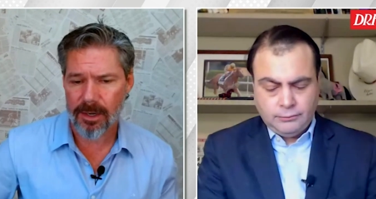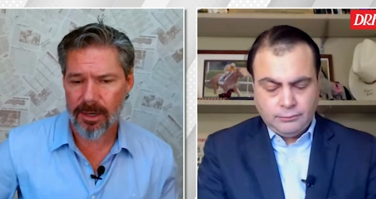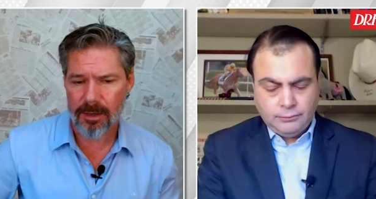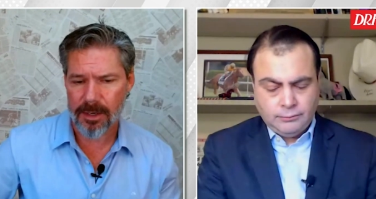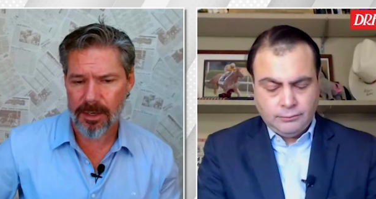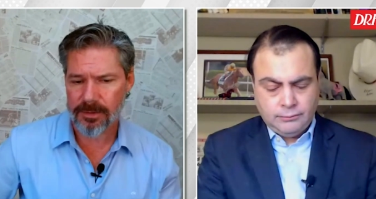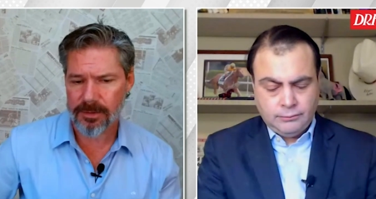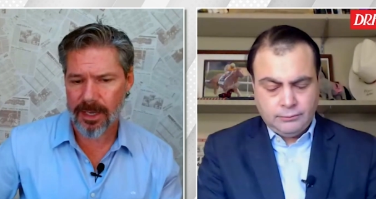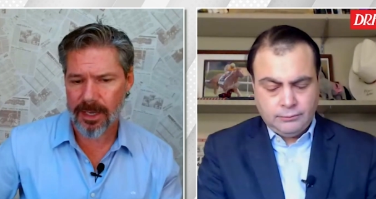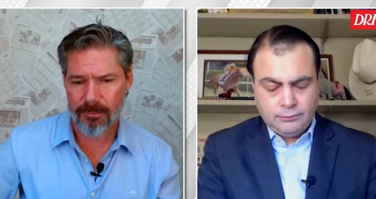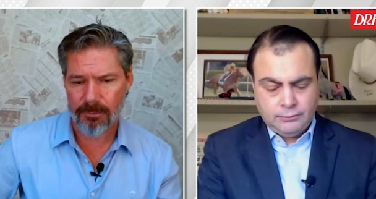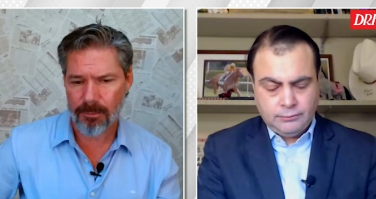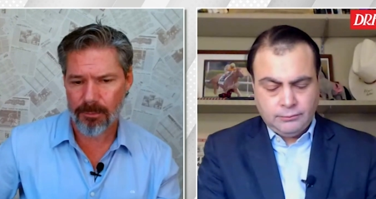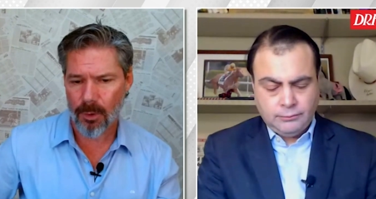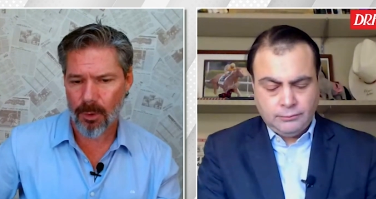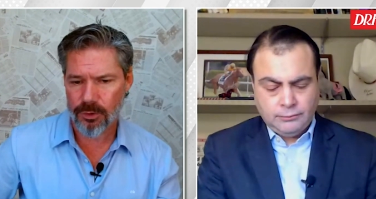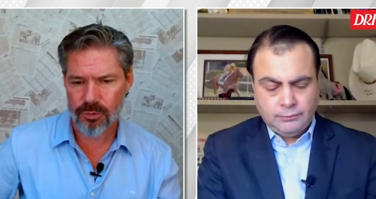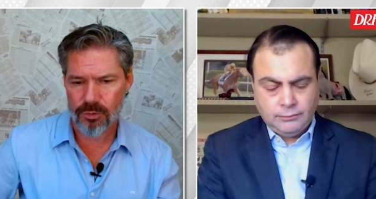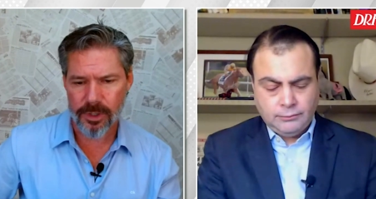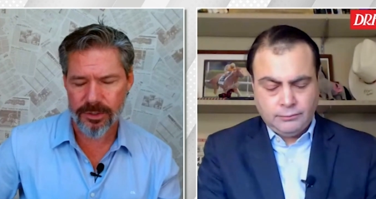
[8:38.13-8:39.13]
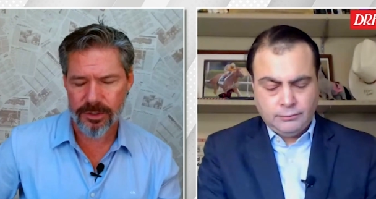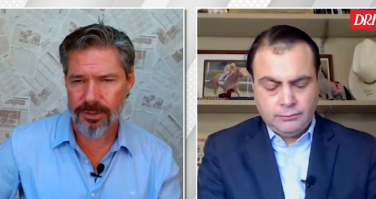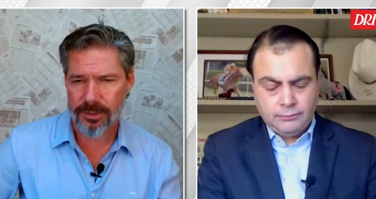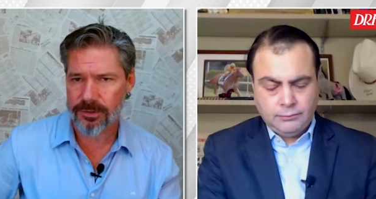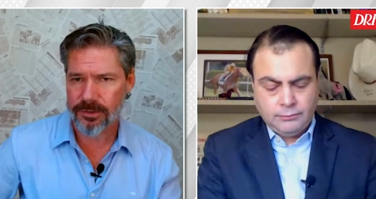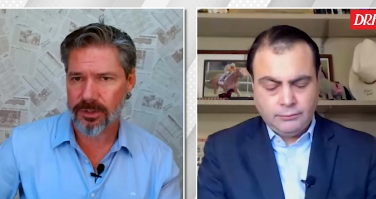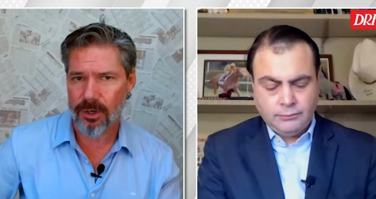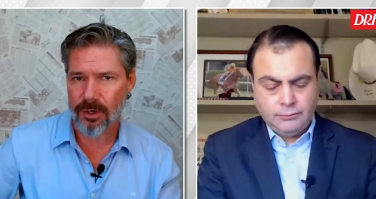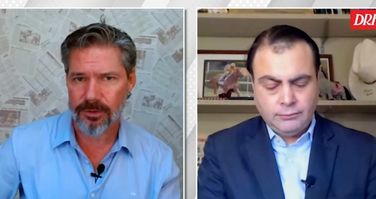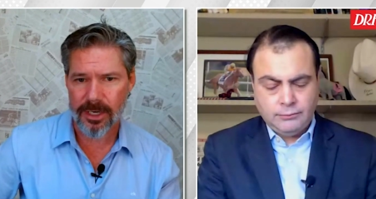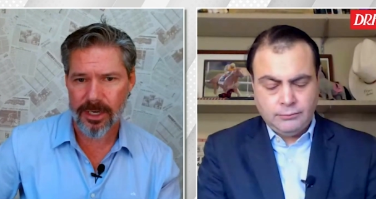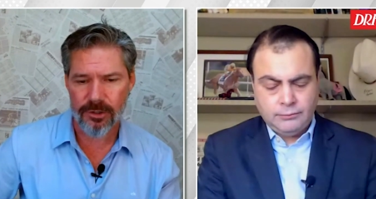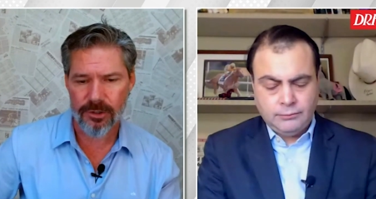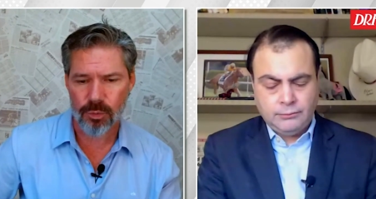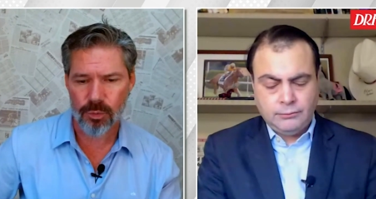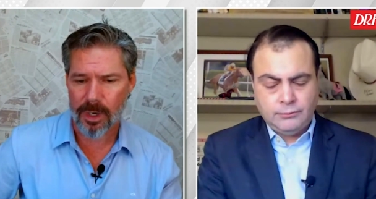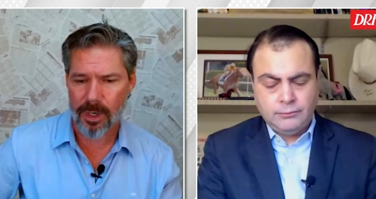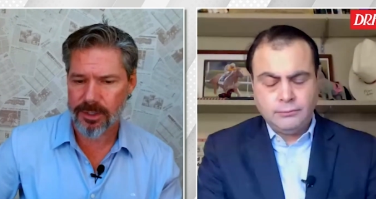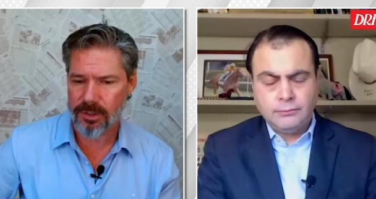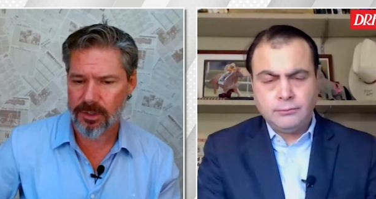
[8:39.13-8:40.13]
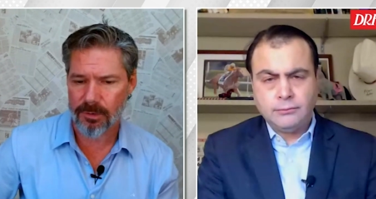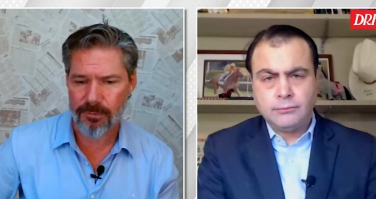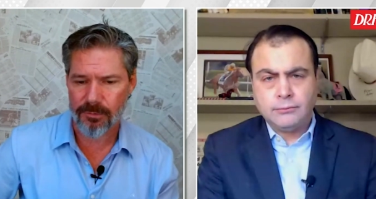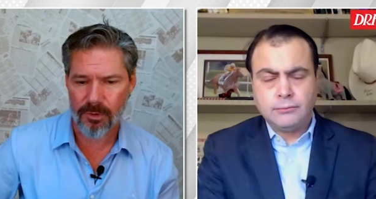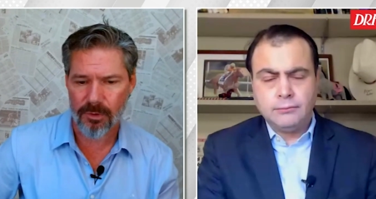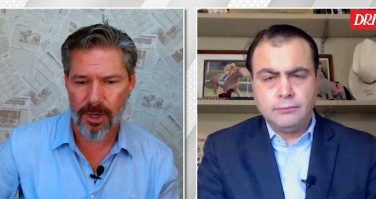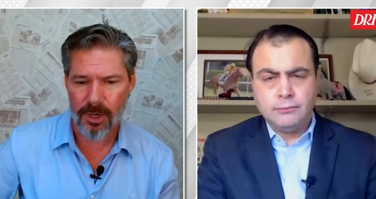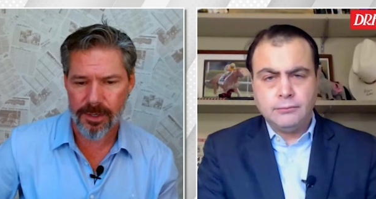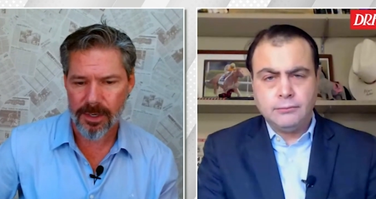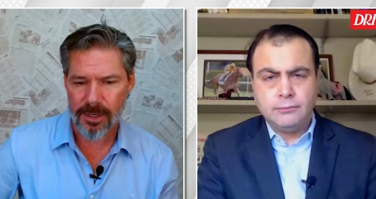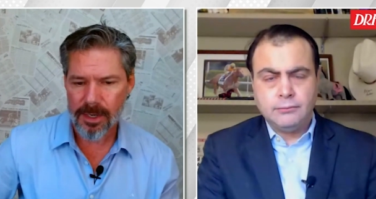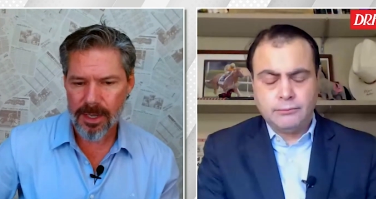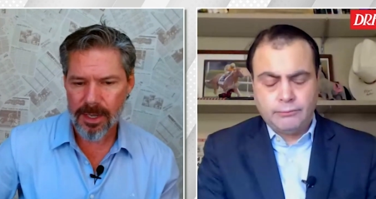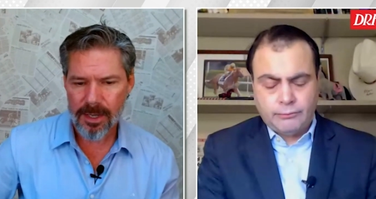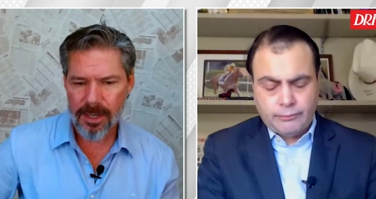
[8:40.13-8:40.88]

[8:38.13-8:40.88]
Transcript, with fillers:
Speaker 1: Uh, in that most recent start, they just went to the front,